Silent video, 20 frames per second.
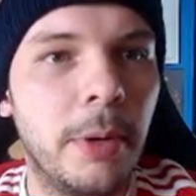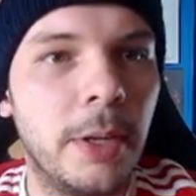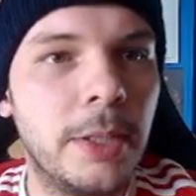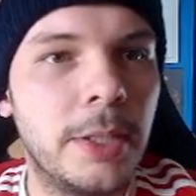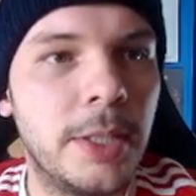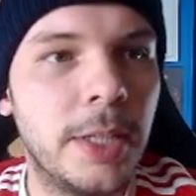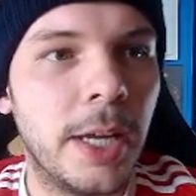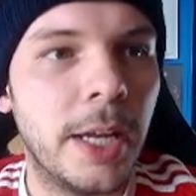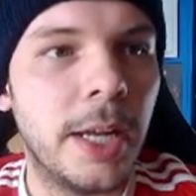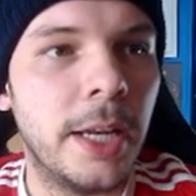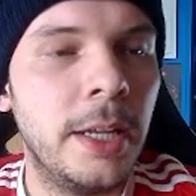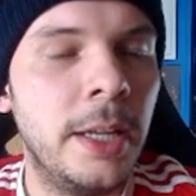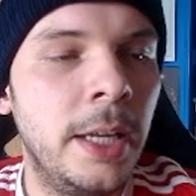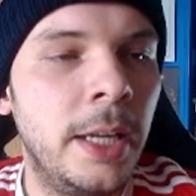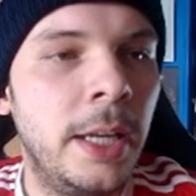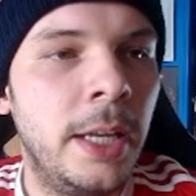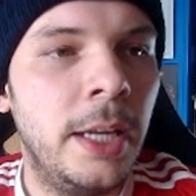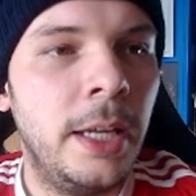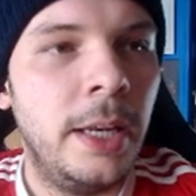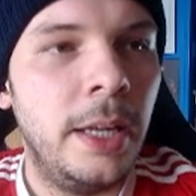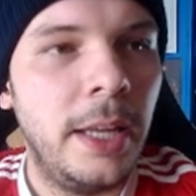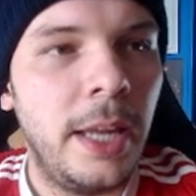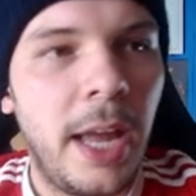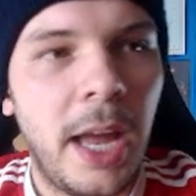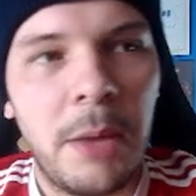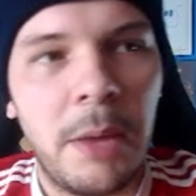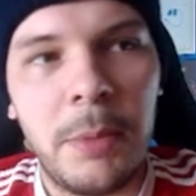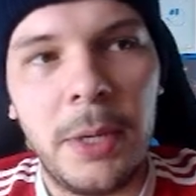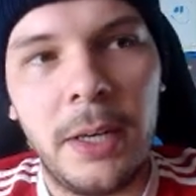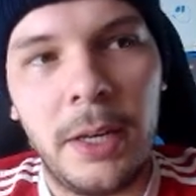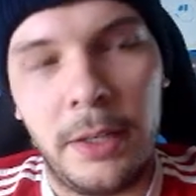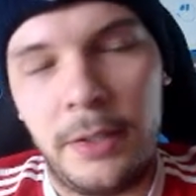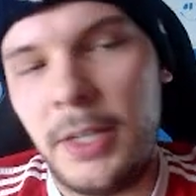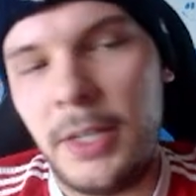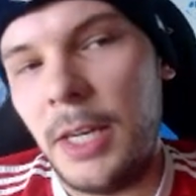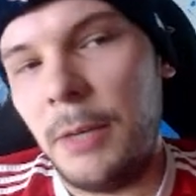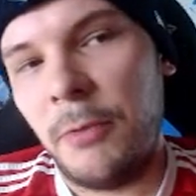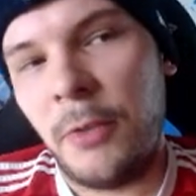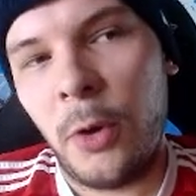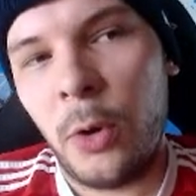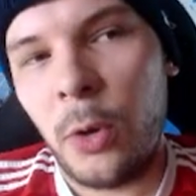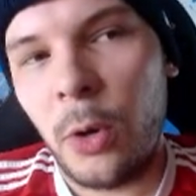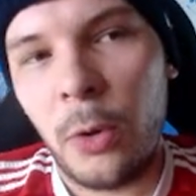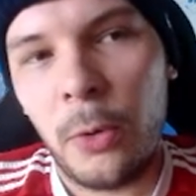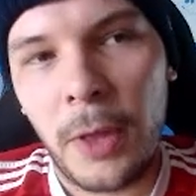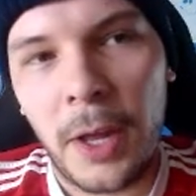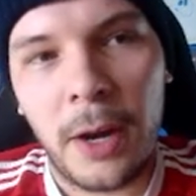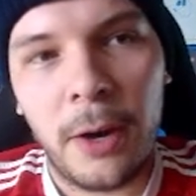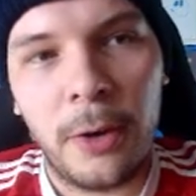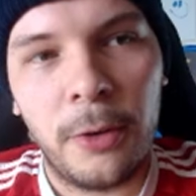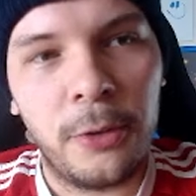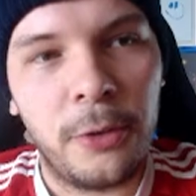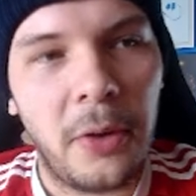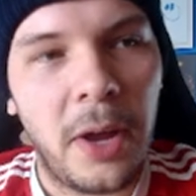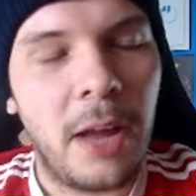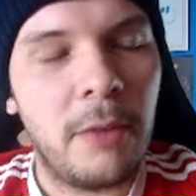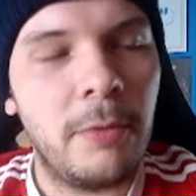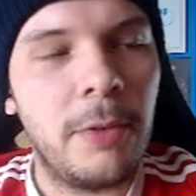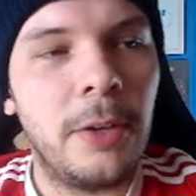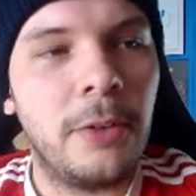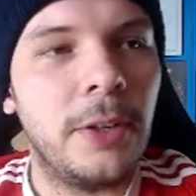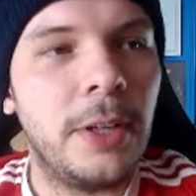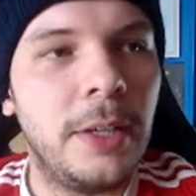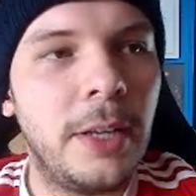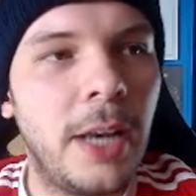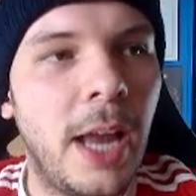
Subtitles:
but yeah, I mean, a team photo there, so obviously